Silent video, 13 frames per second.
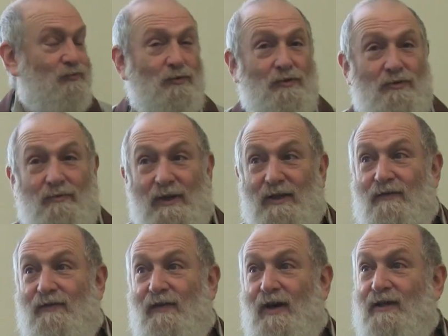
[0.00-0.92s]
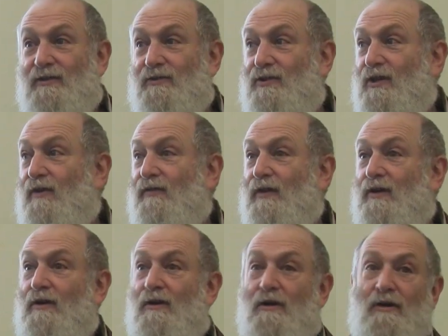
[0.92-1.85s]
rule when you find yourself in
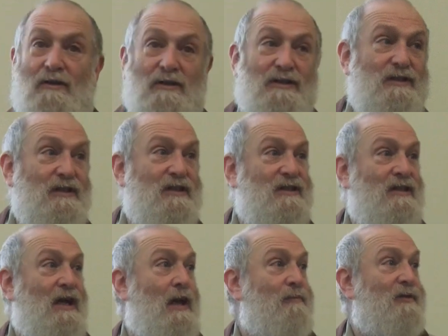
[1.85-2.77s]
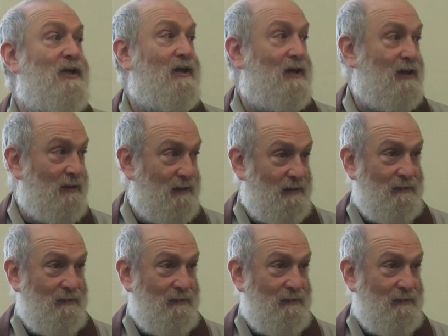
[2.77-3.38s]
a hole is to stop digging.